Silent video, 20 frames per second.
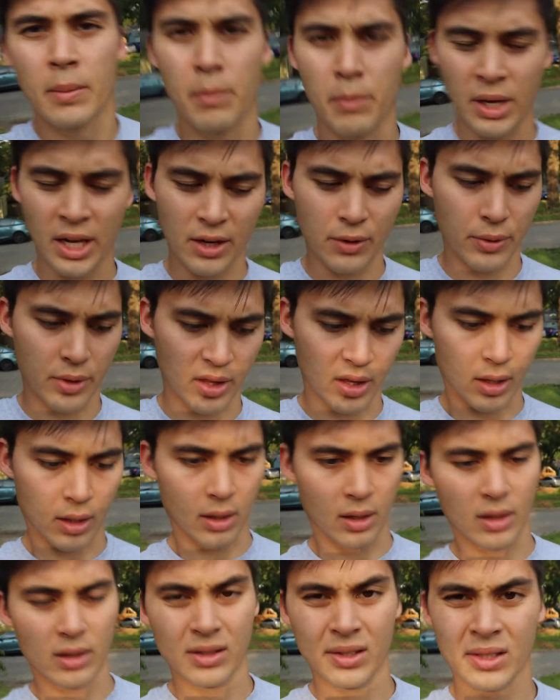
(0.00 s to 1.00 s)
Back with the
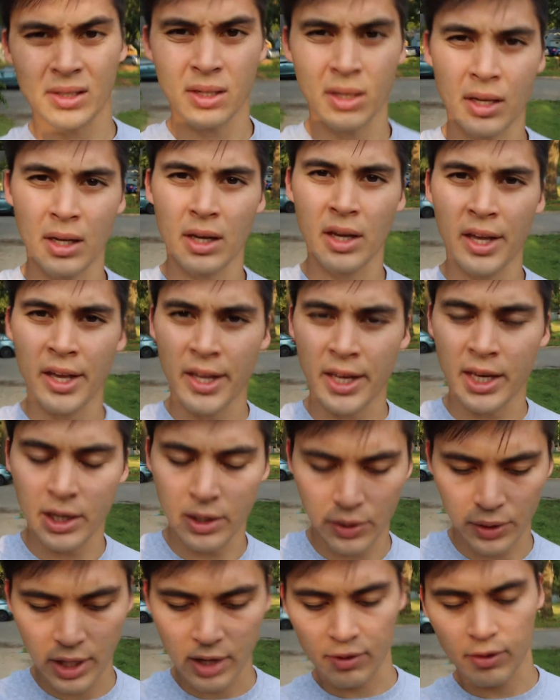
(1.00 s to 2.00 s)
keys. You
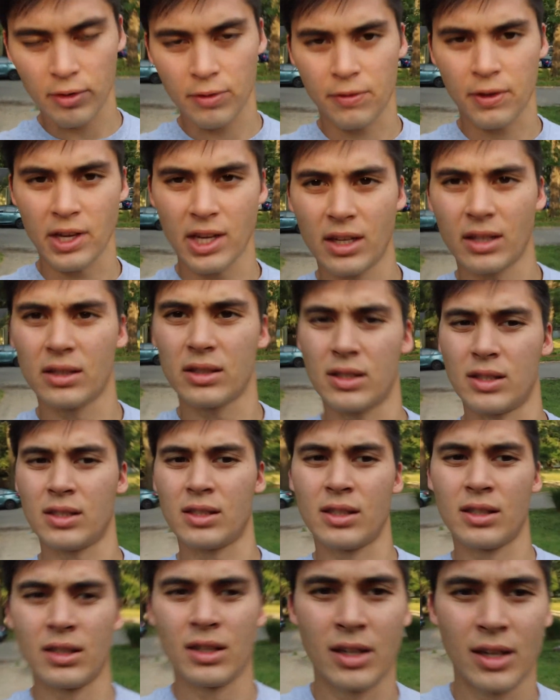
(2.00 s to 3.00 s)
know, it never fails.
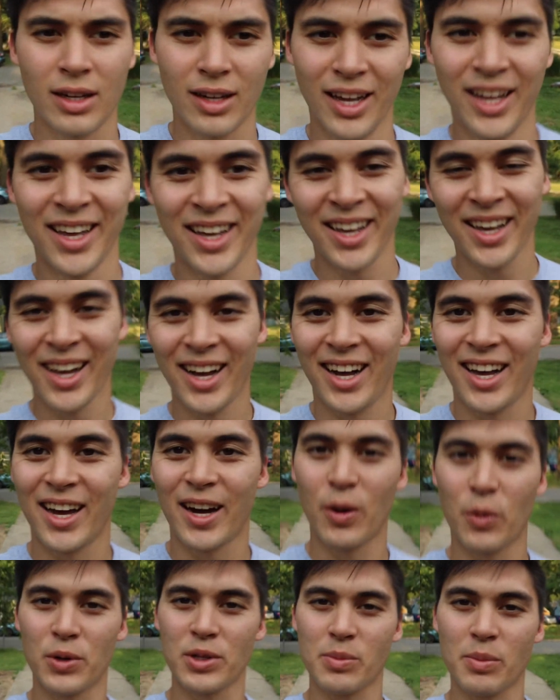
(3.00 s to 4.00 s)
I
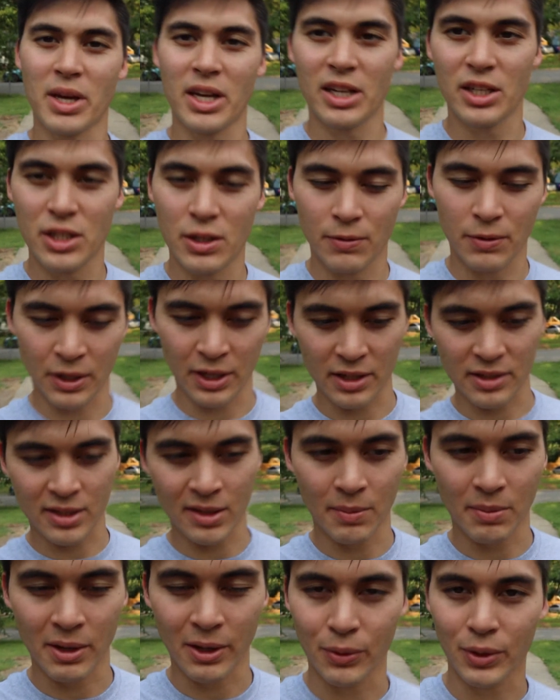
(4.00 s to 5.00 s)
always manage to forget
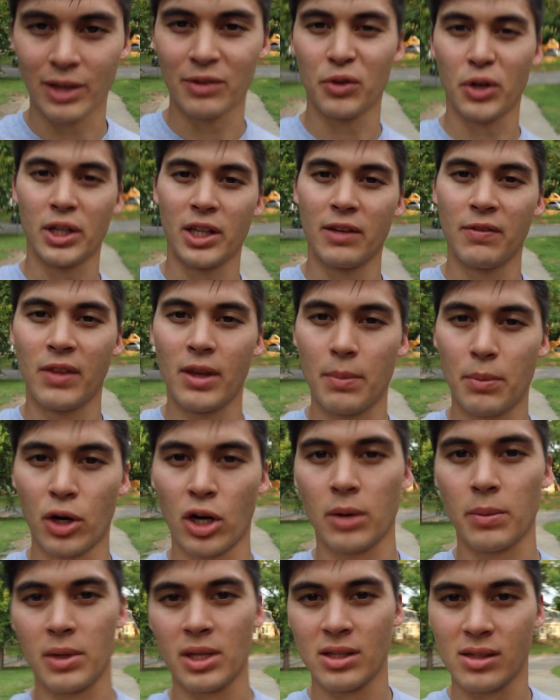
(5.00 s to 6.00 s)
something whenever I leave the
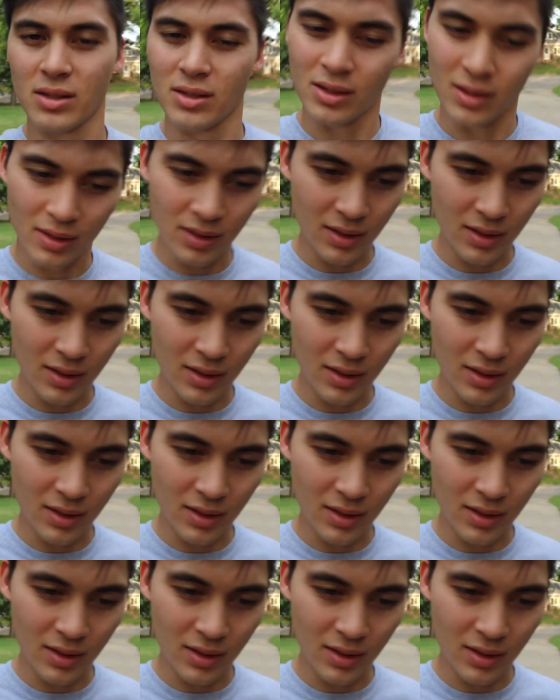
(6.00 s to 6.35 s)
apartment.